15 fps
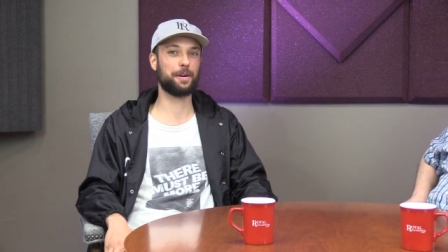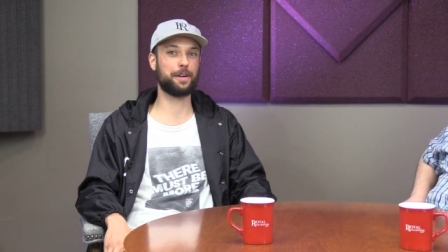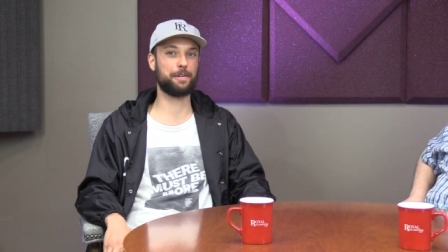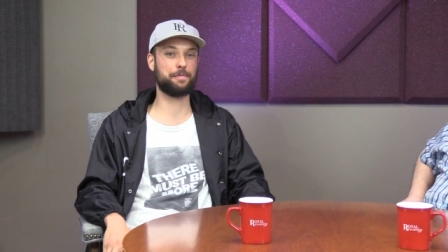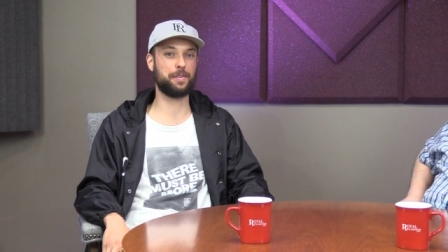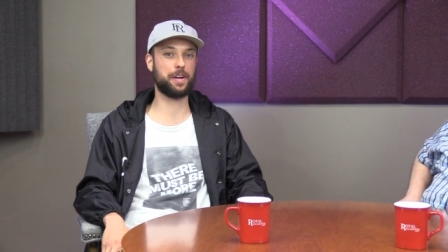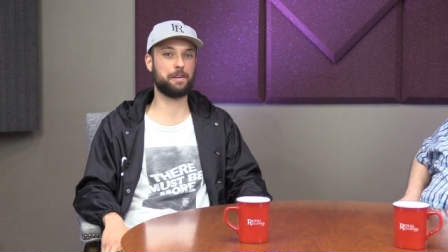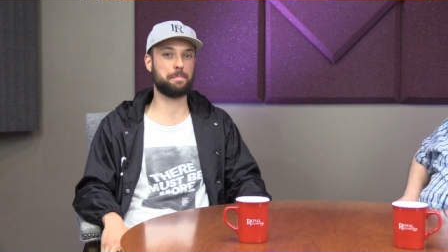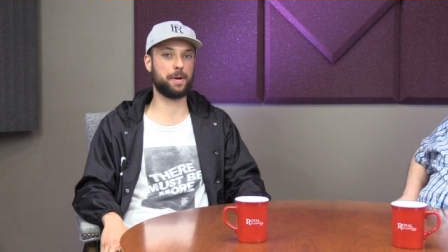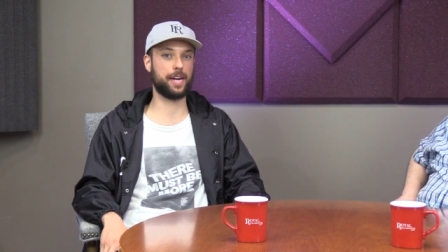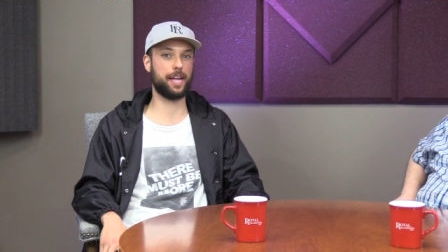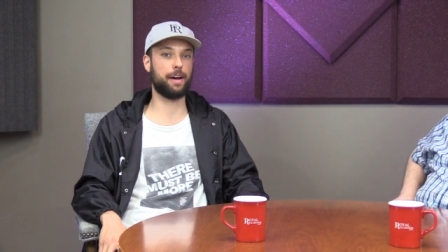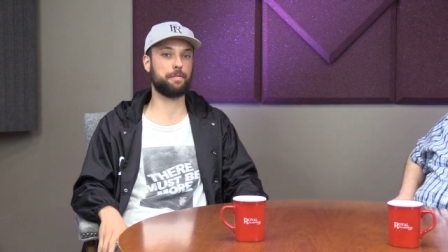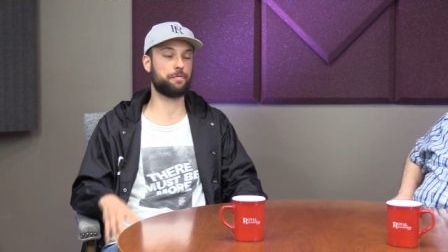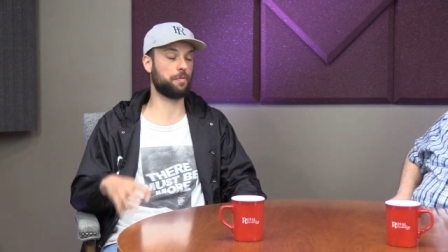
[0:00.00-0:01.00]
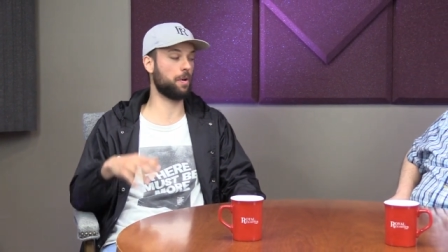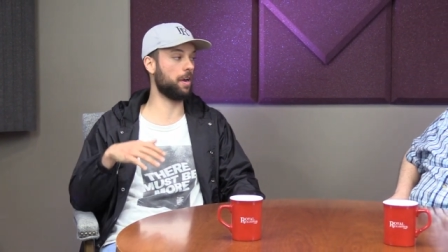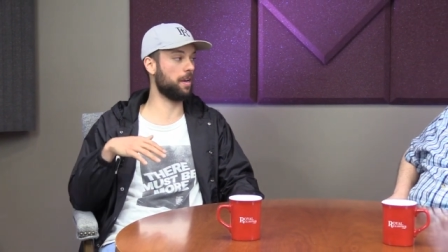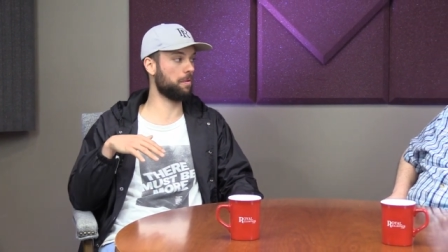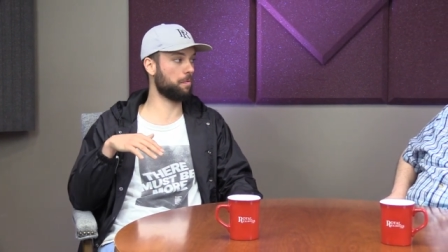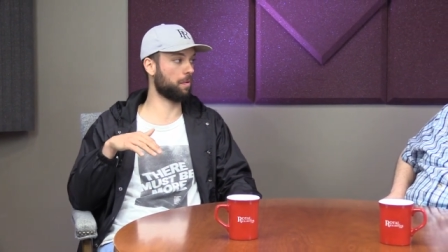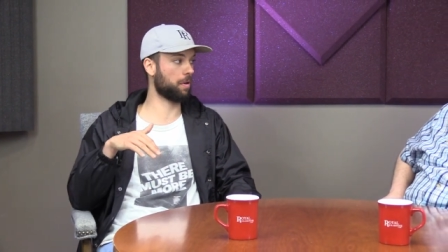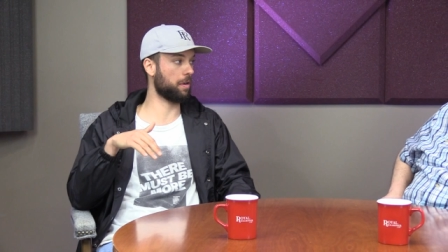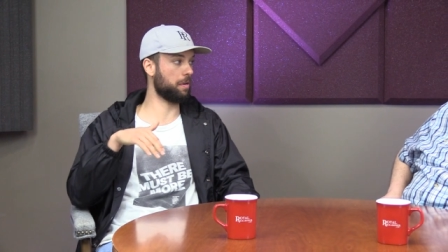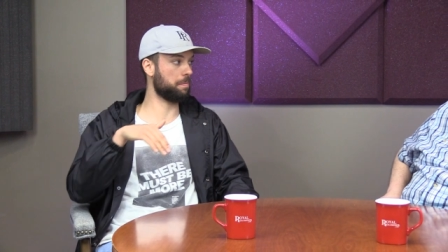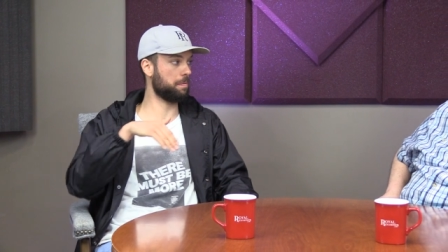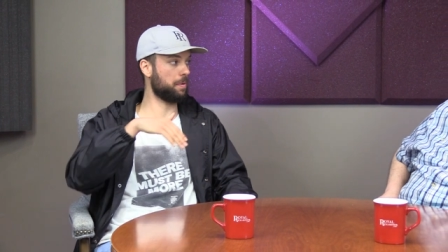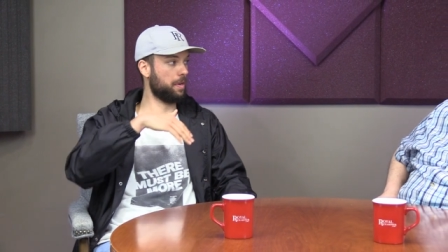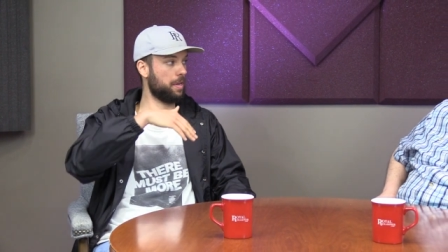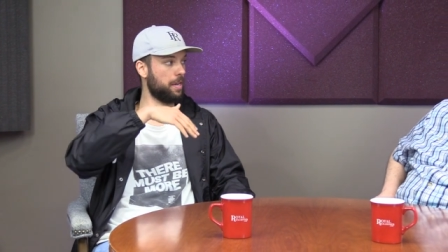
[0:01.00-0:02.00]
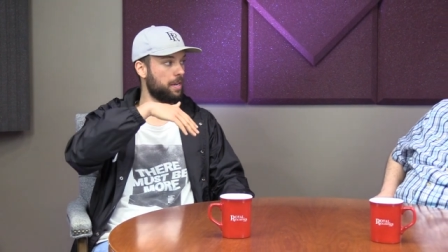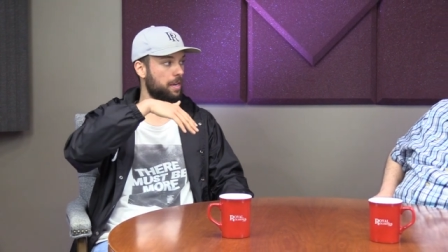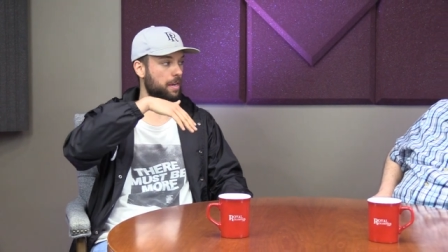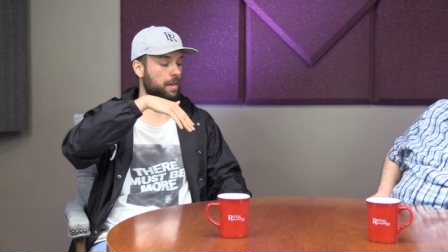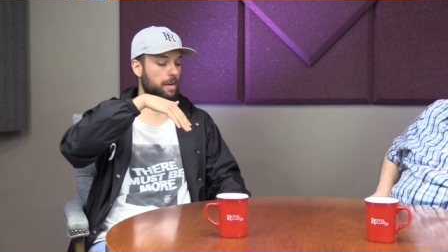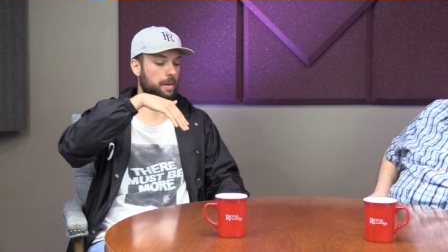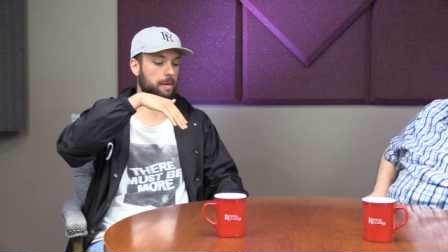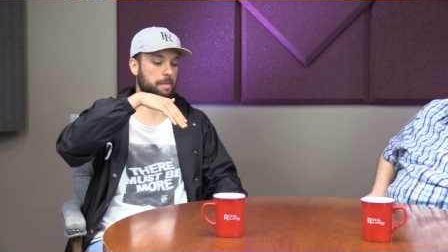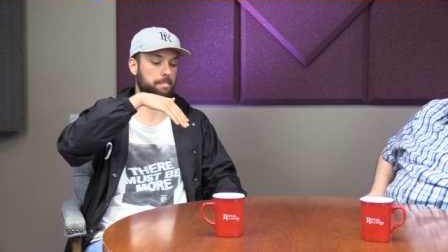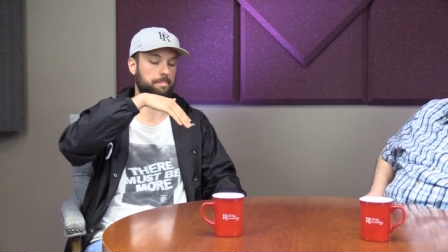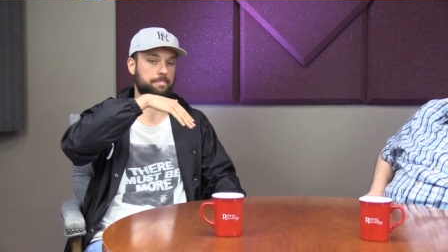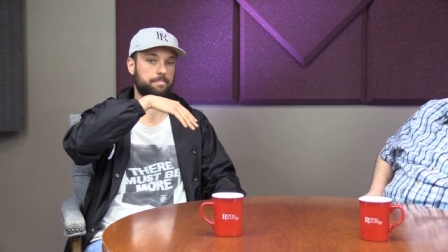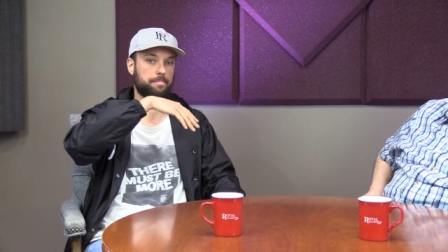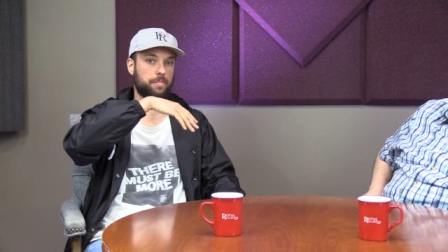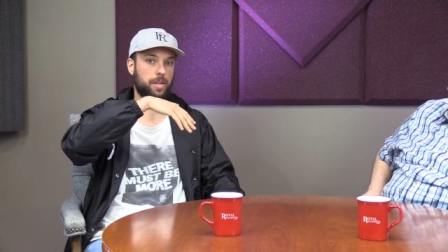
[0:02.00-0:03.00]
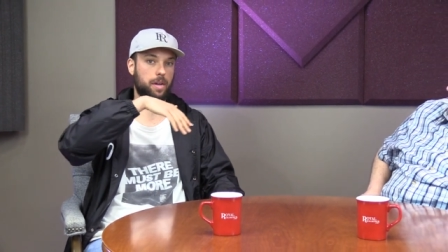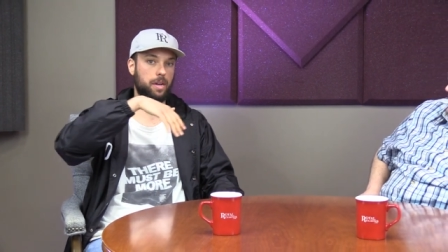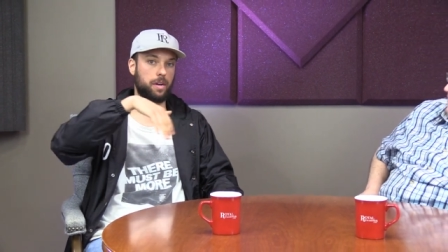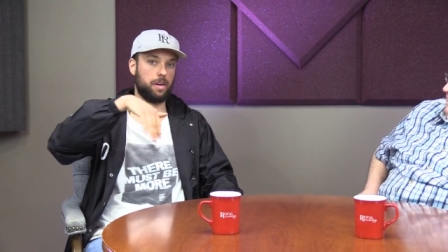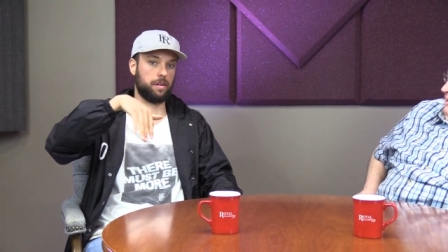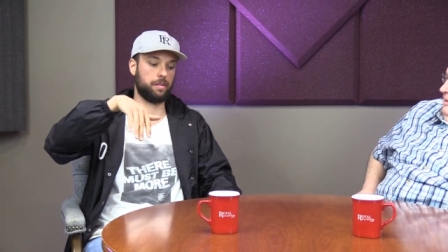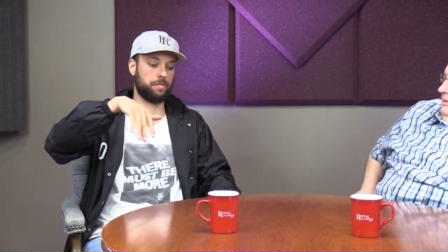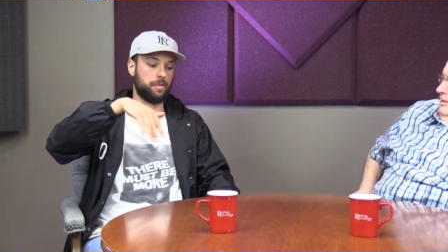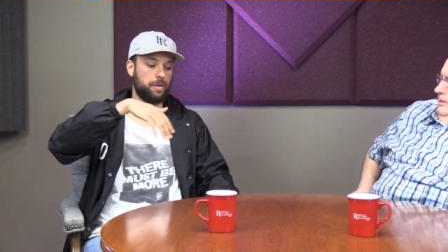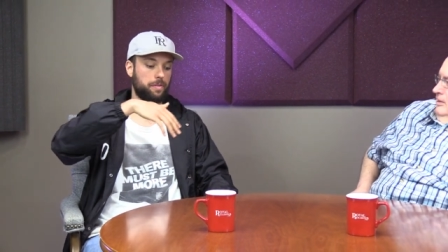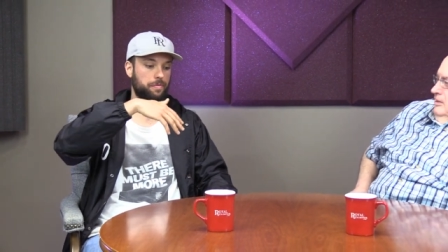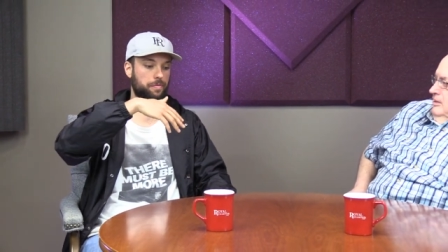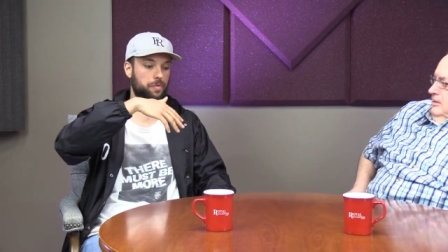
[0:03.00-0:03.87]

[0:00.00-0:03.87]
We're gonna feed everybody out front. We're gonna put um, uh, you know